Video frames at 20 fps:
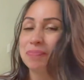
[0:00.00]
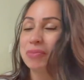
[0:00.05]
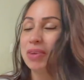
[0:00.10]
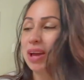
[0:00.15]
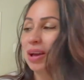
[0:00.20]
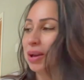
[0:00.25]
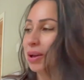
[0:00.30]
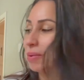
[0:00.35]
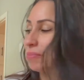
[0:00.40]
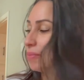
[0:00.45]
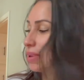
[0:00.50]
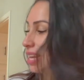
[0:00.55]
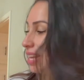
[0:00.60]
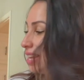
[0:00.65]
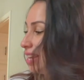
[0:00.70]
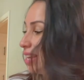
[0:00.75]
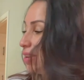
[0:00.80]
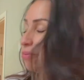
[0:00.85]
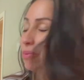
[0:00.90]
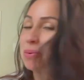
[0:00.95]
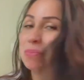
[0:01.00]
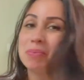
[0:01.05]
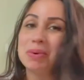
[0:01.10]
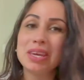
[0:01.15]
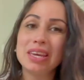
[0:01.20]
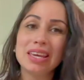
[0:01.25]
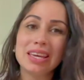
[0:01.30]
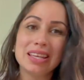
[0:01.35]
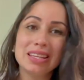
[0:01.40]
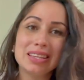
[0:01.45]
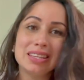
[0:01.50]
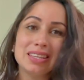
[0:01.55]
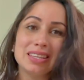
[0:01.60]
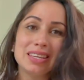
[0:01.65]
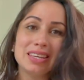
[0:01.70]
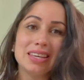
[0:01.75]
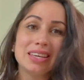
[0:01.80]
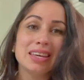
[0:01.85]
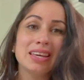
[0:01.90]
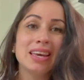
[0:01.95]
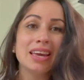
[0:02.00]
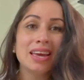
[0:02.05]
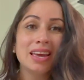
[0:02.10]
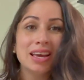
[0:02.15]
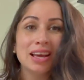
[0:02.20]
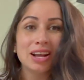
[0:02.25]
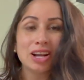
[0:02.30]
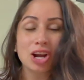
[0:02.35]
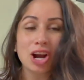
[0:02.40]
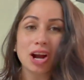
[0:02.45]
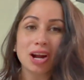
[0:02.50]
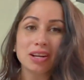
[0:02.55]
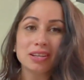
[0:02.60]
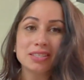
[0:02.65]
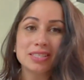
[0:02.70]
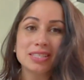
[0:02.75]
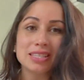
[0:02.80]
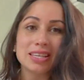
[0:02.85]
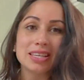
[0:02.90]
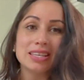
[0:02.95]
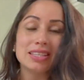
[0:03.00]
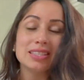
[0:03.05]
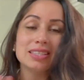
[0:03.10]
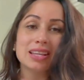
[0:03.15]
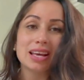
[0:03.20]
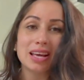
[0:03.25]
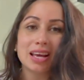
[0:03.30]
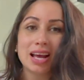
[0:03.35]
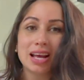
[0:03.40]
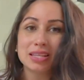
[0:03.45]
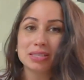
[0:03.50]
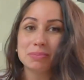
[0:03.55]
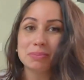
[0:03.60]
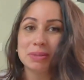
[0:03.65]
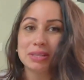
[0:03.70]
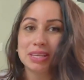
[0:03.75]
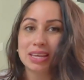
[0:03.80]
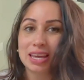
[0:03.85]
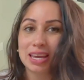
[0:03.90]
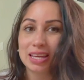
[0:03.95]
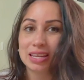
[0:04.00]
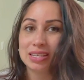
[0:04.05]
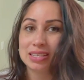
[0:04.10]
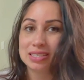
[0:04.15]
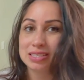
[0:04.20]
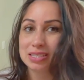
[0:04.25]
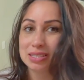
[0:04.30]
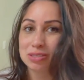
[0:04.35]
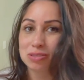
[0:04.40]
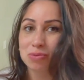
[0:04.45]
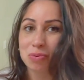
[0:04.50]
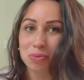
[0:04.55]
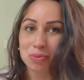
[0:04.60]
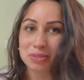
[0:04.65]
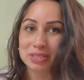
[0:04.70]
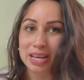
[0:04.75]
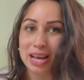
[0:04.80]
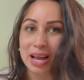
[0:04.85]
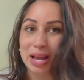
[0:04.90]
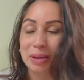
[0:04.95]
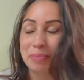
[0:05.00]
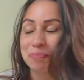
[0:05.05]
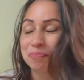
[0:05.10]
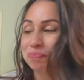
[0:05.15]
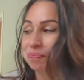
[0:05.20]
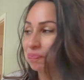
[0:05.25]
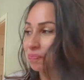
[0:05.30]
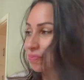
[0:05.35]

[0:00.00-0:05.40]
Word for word: Um, he will be in the car seat that has been Kaiden's this whole time.